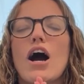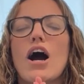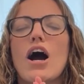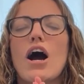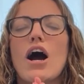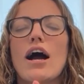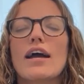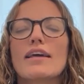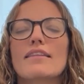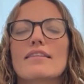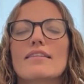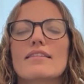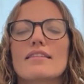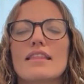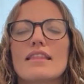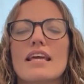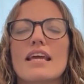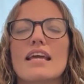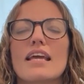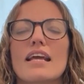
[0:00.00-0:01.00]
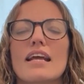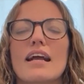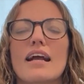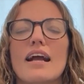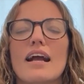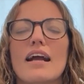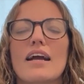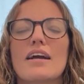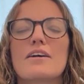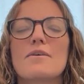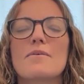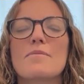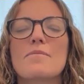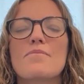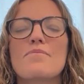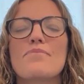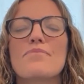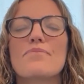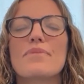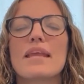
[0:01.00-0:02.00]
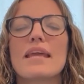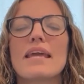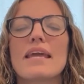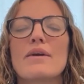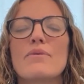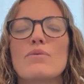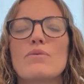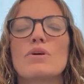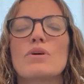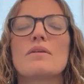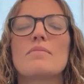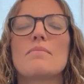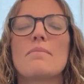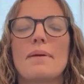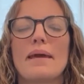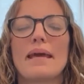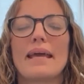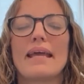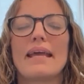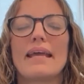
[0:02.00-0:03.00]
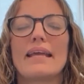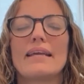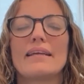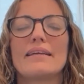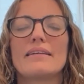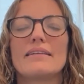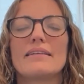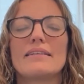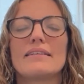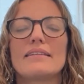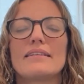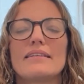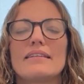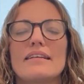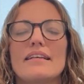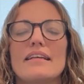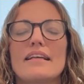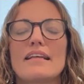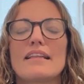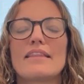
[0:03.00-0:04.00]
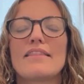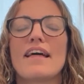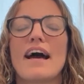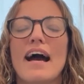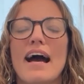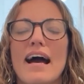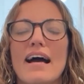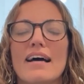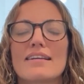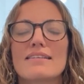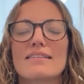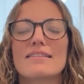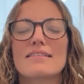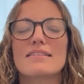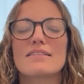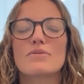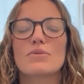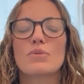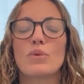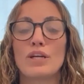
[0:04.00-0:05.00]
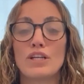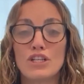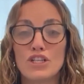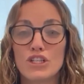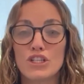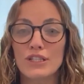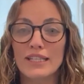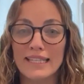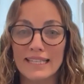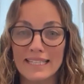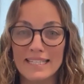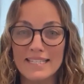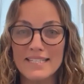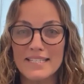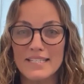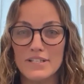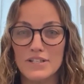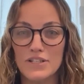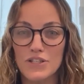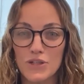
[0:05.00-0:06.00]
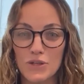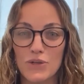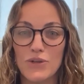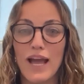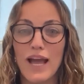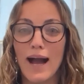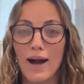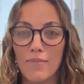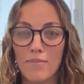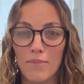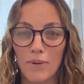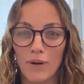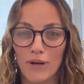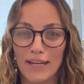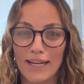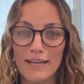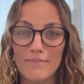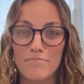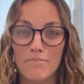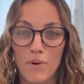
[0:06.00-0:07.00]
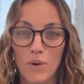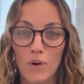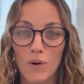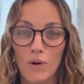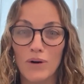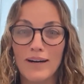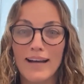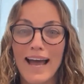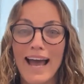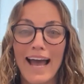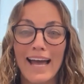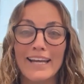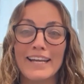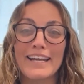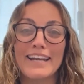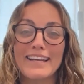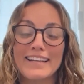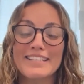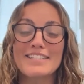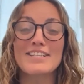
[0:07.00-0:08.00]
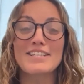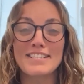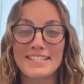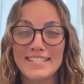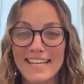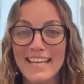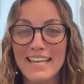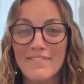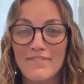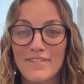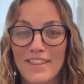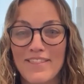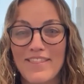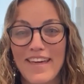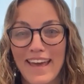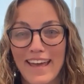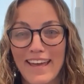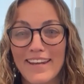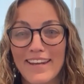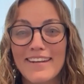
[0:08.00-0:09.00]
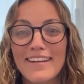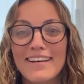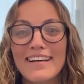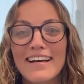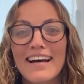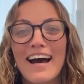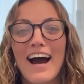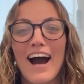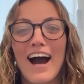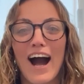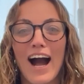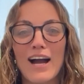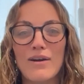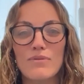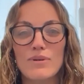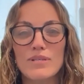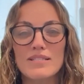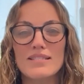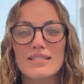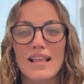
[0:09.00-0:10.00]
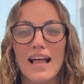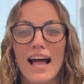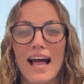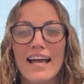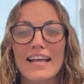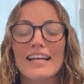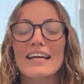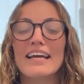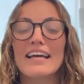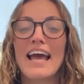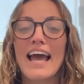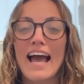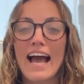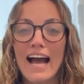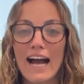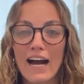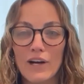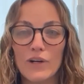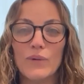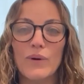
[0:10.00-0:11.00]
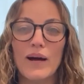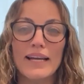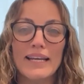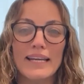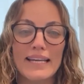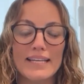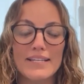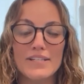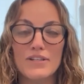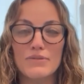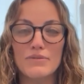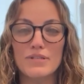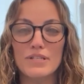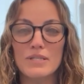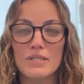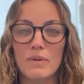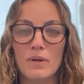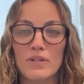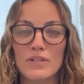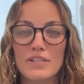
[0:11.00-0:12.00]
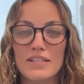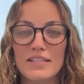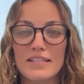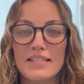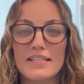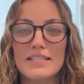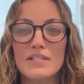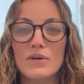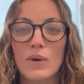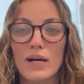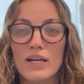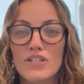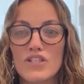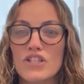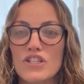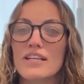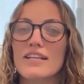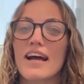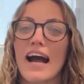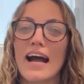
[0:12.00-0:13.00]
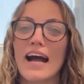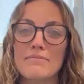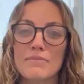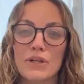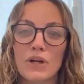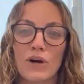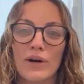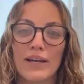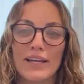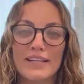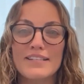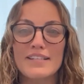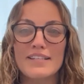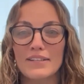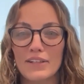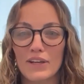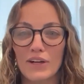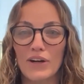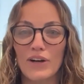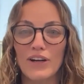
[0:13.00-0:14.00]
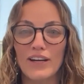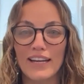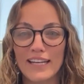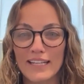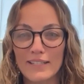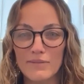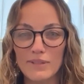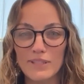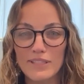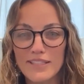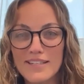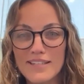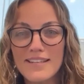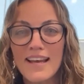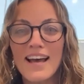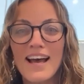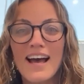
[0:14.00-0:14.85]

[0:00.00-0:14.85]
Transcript: I think it would be that we should listen to our body more. And just even then, I was like, how do I need to respond to this question? I'm going to go inward.